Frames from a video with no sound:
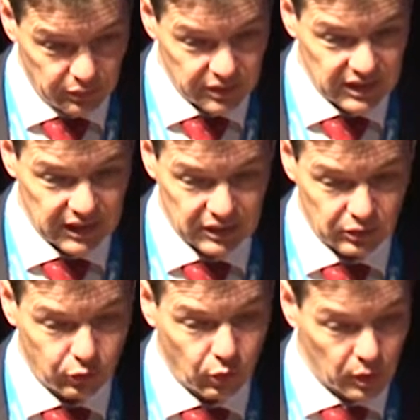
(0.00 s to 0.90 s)
We selected
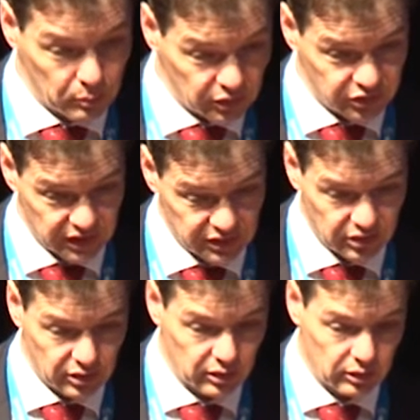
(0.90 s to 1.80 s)
4 months as
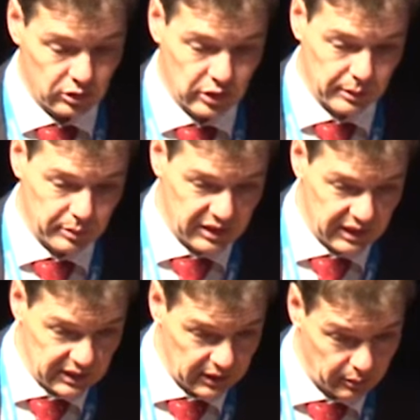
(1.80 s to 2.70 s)
a
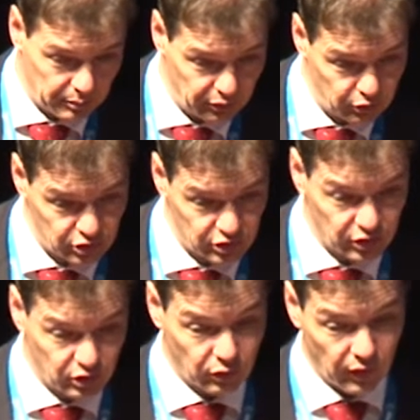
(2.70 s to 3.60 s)
DAPT therapy versus the
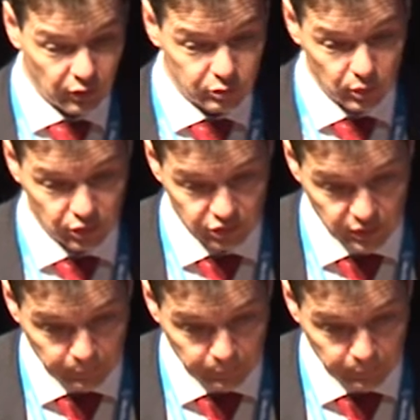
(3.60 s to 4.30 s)
12 months